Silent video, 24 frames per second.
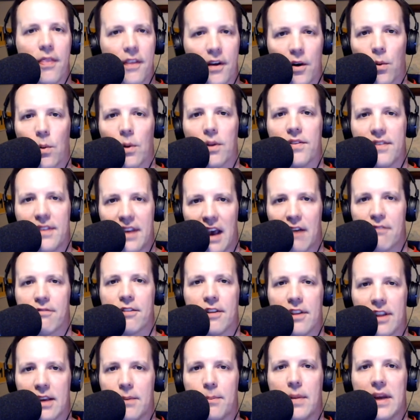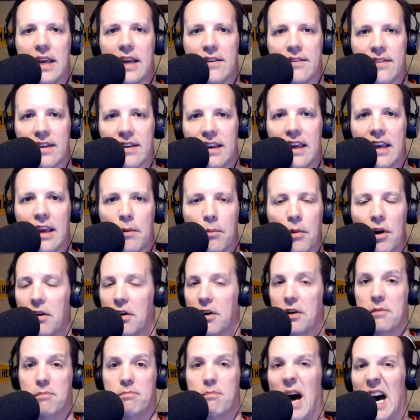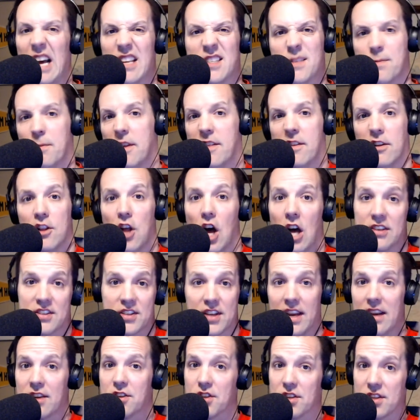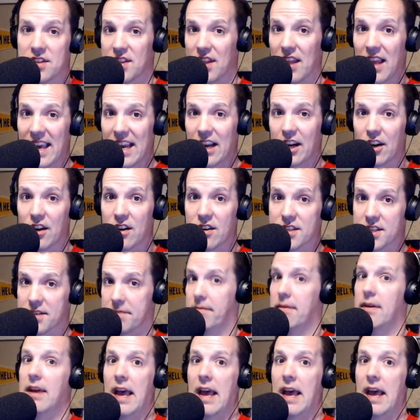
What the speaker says: There will definitely be a team, possibly the Los Angeles Lakers.